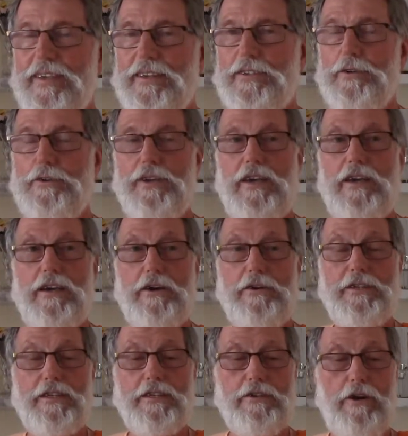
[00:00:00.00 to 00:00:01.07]
So the ego
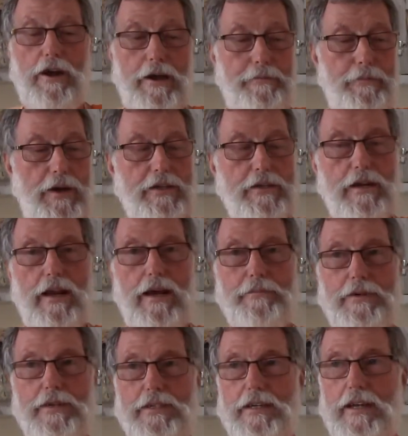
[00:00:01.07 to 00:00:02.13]
is described by Sri
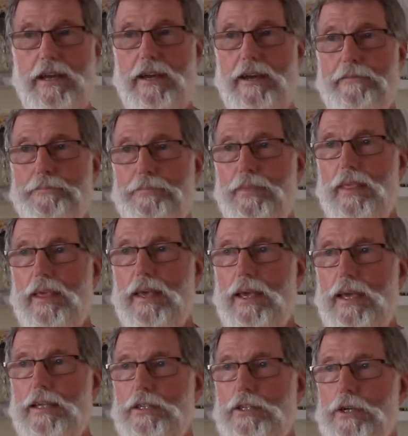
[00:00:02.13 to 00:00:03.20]
Ramakrishna
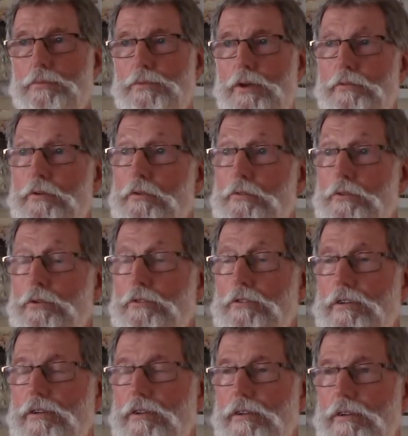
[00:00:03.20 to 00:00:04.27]
in terms of a
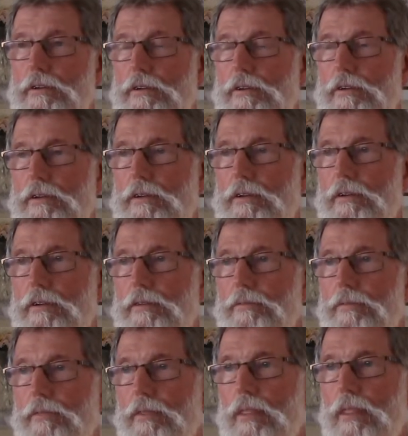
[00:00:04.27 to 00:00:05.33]
fruit.
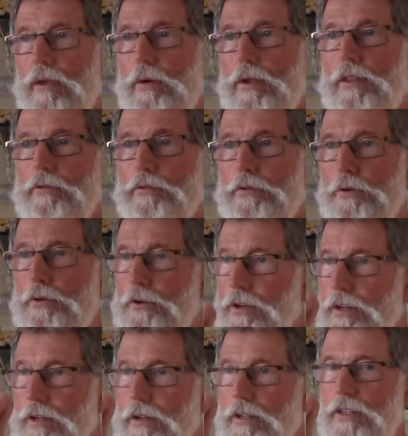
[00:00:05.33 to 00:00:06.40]
When the fruit
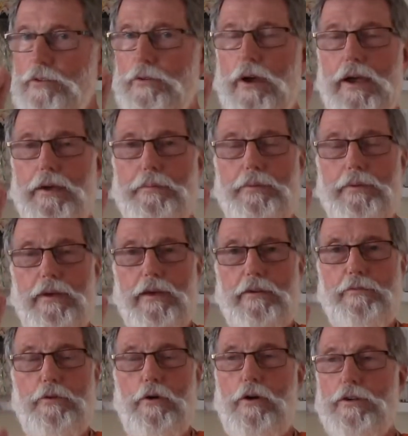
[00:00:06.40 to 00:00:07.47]
is ripe, it
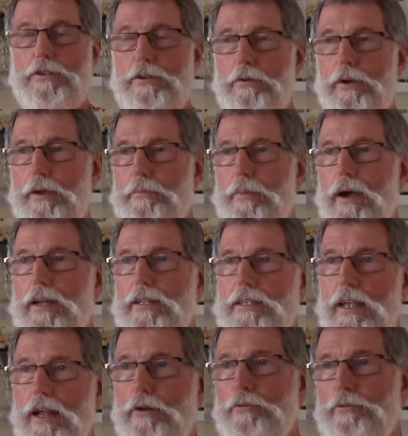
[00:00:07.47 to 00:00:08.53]
falls away by
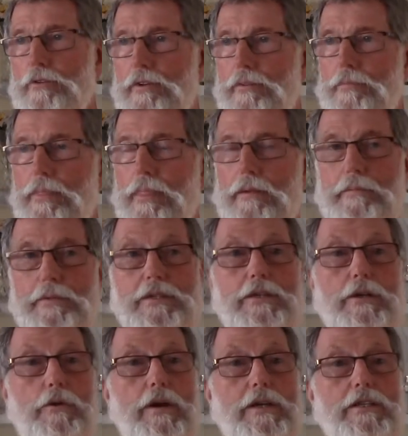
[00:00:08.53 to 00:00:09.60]
itself. It's a
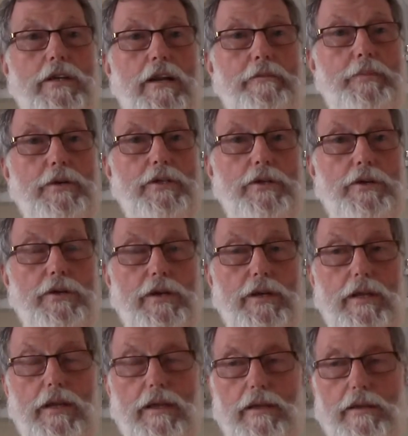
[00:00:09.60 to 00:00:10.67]
question of maturity.